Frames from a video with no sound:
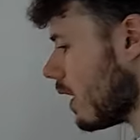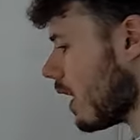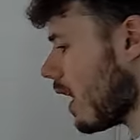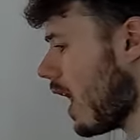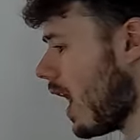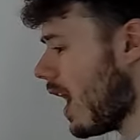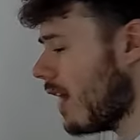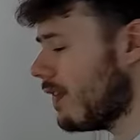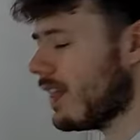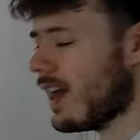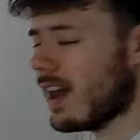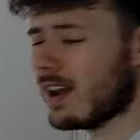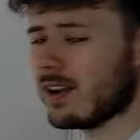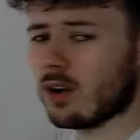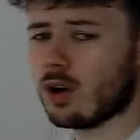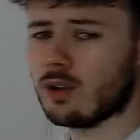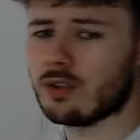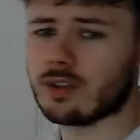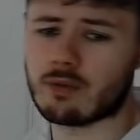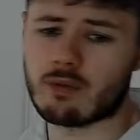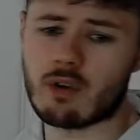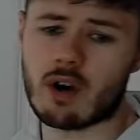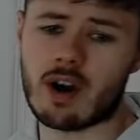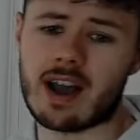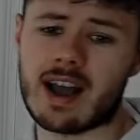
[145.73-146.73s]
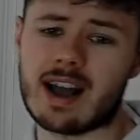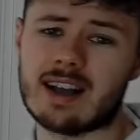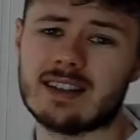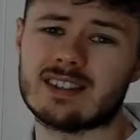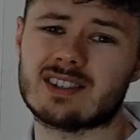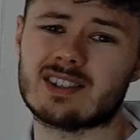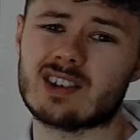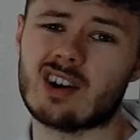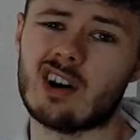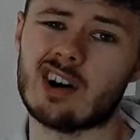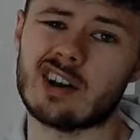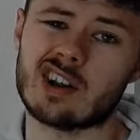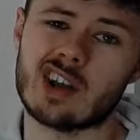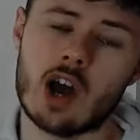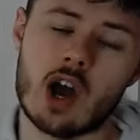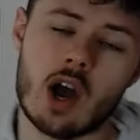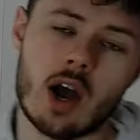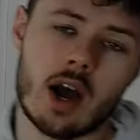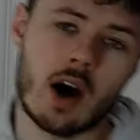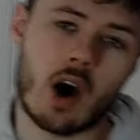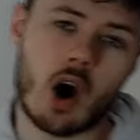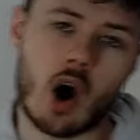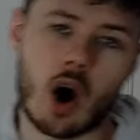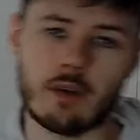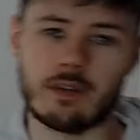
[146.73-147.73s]
And then on the right-hand side,
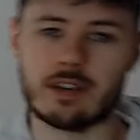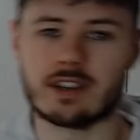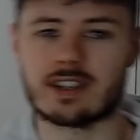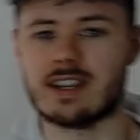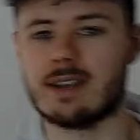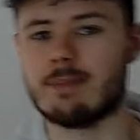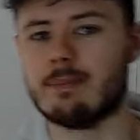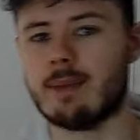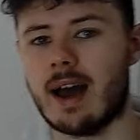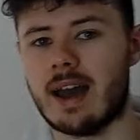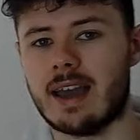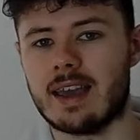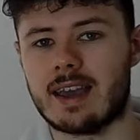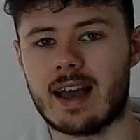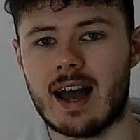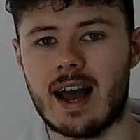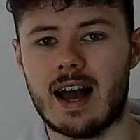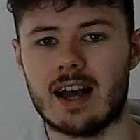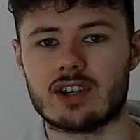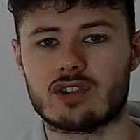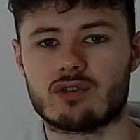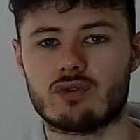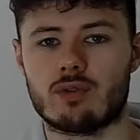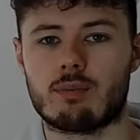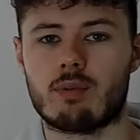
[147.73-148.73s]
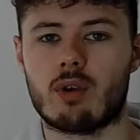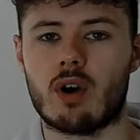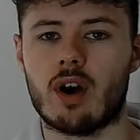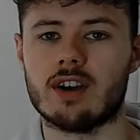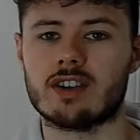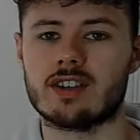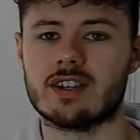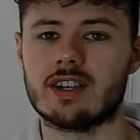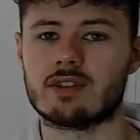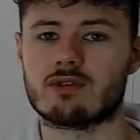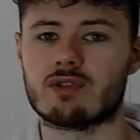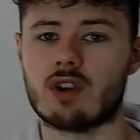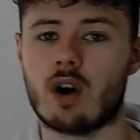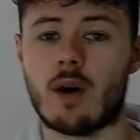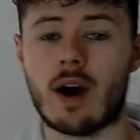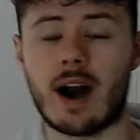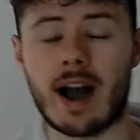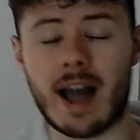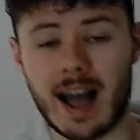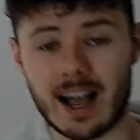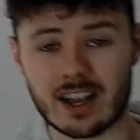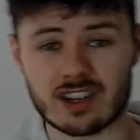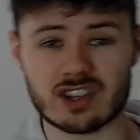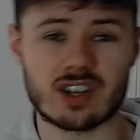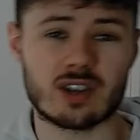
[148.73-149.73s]
obviously, Matty Cash reprising his role. I
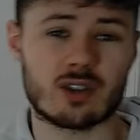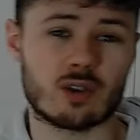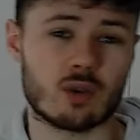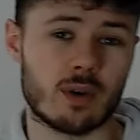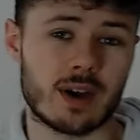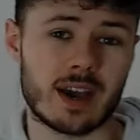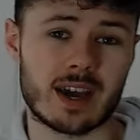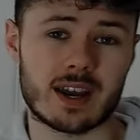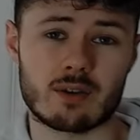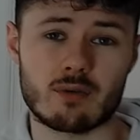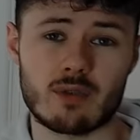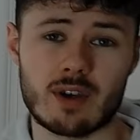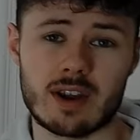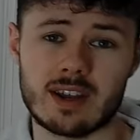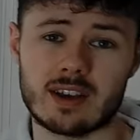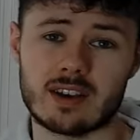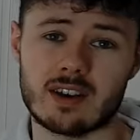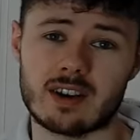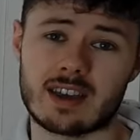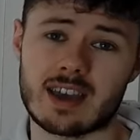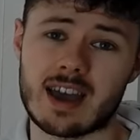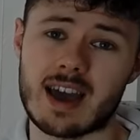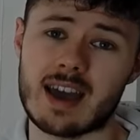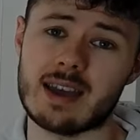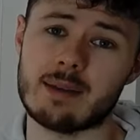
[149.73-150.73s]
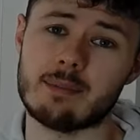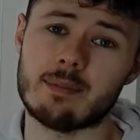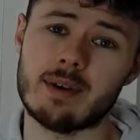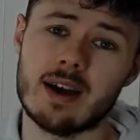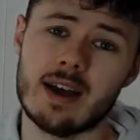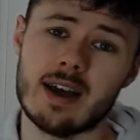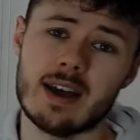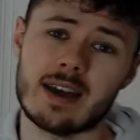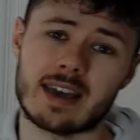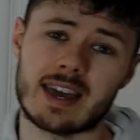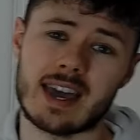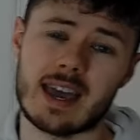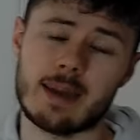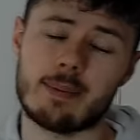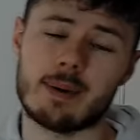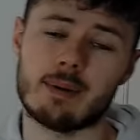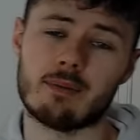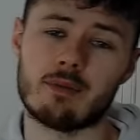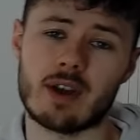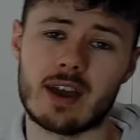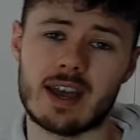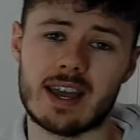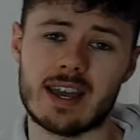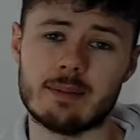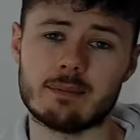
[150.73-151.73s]
actually thought he had a really good game keeping
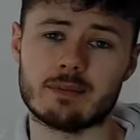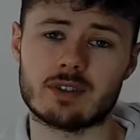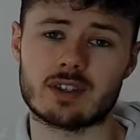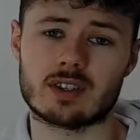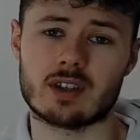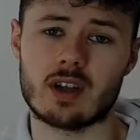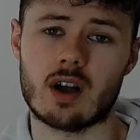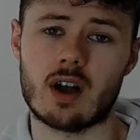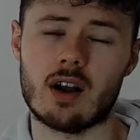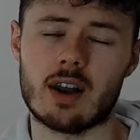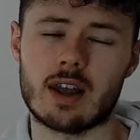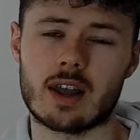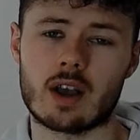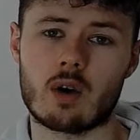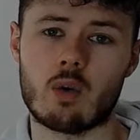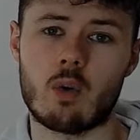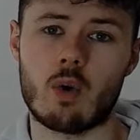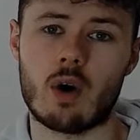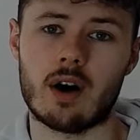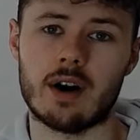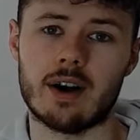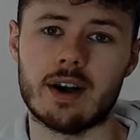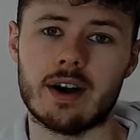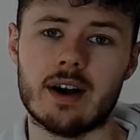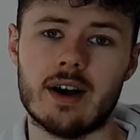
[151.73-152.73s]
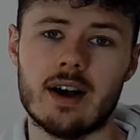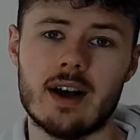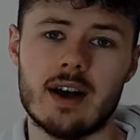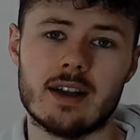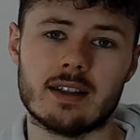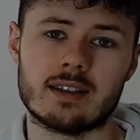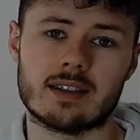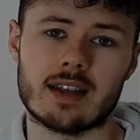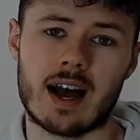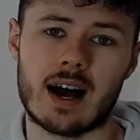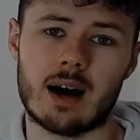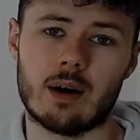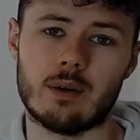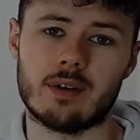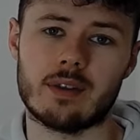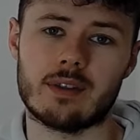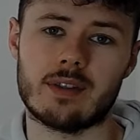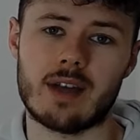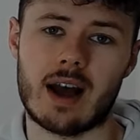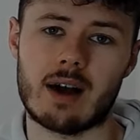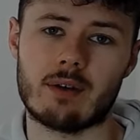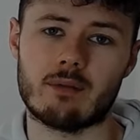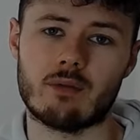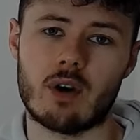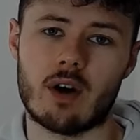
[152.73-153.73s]
Raheem Sterling quiet down
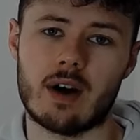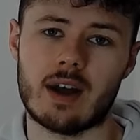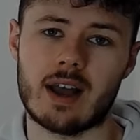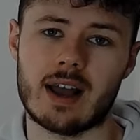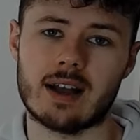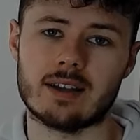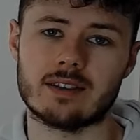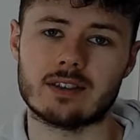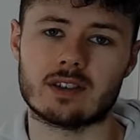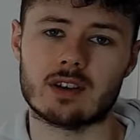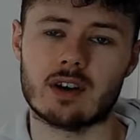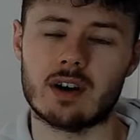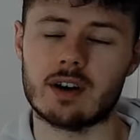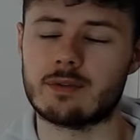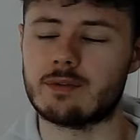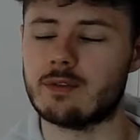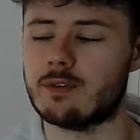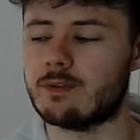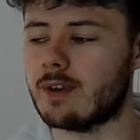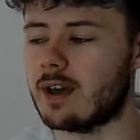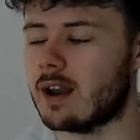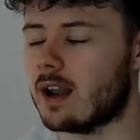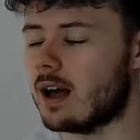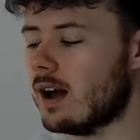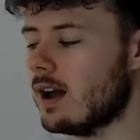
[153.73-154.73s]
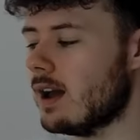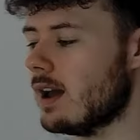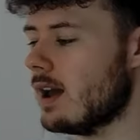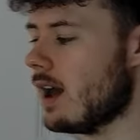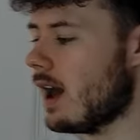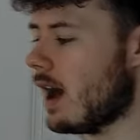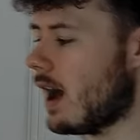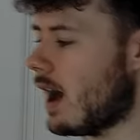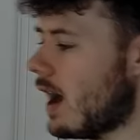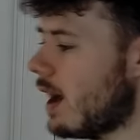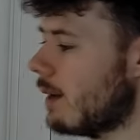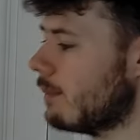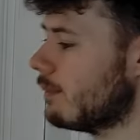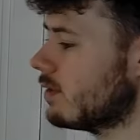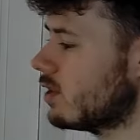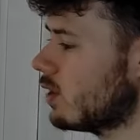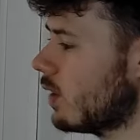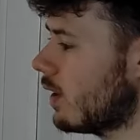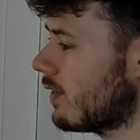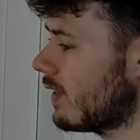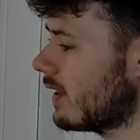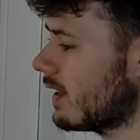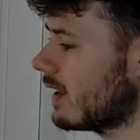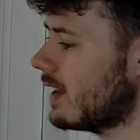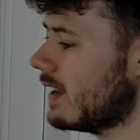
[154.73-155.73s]
that right-hand side for Villa. So I
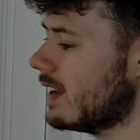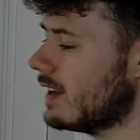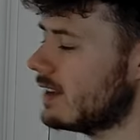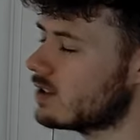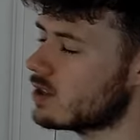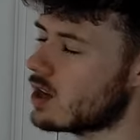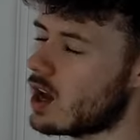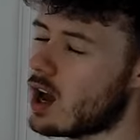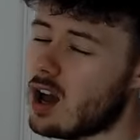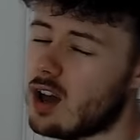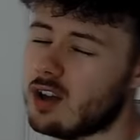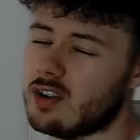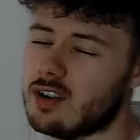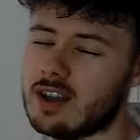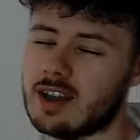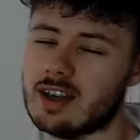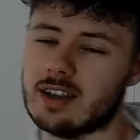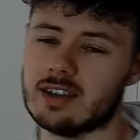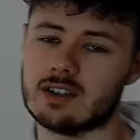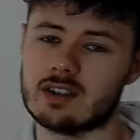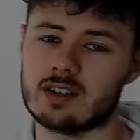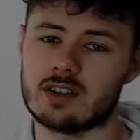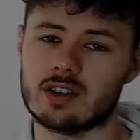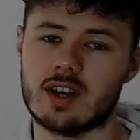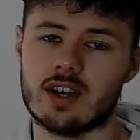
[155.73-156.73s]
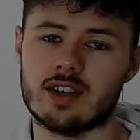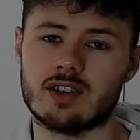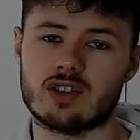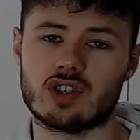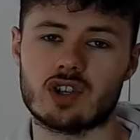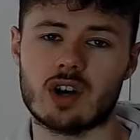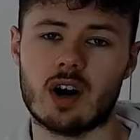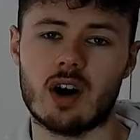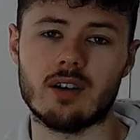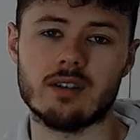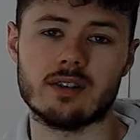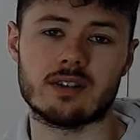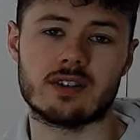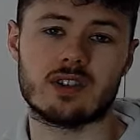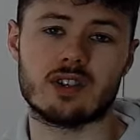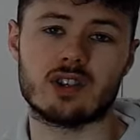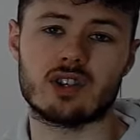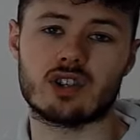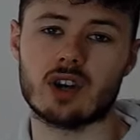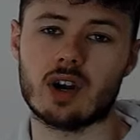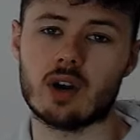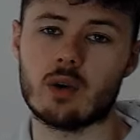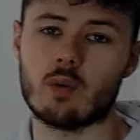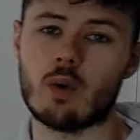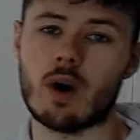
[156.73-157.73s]
think he has earned his chance to
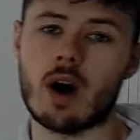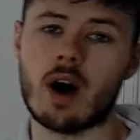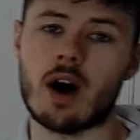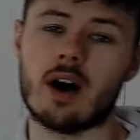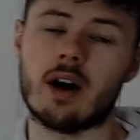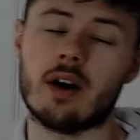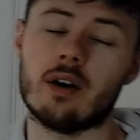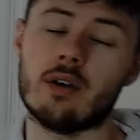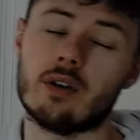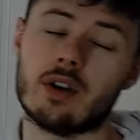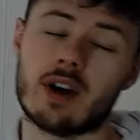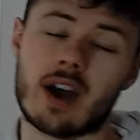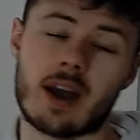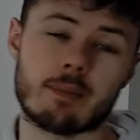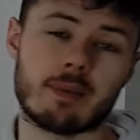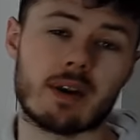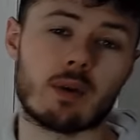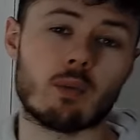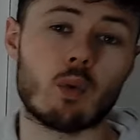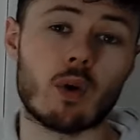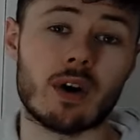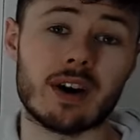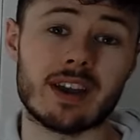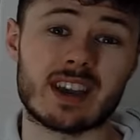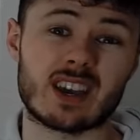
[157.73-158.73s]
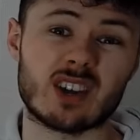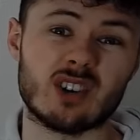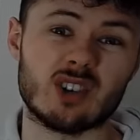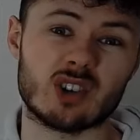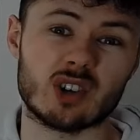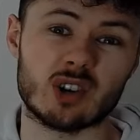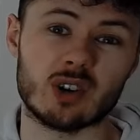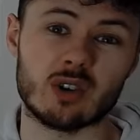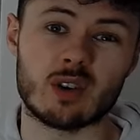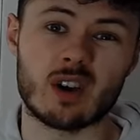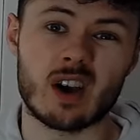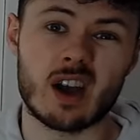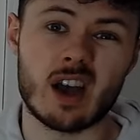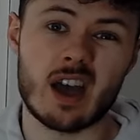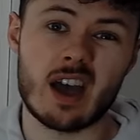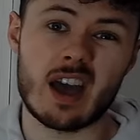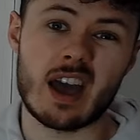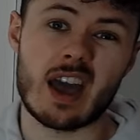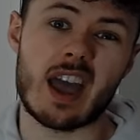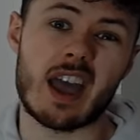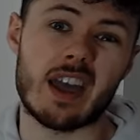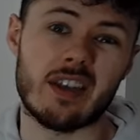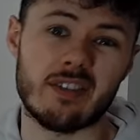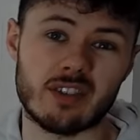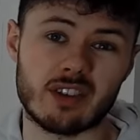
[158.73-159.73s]
show Unai Emery what he can do
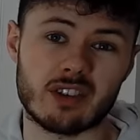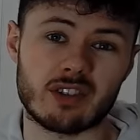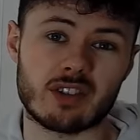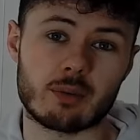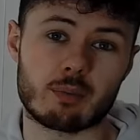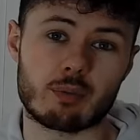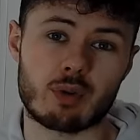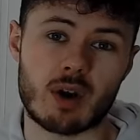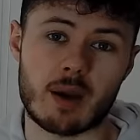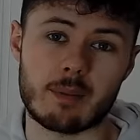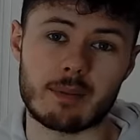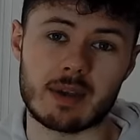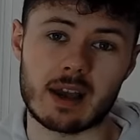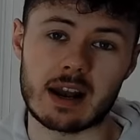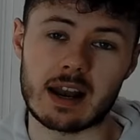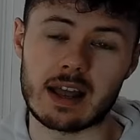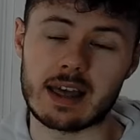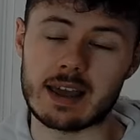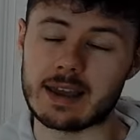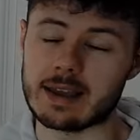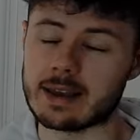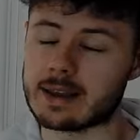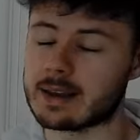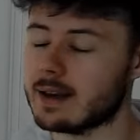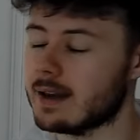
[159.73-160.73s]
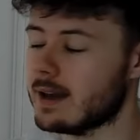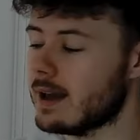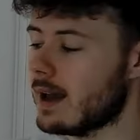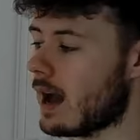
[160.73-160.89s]
in the Premier League.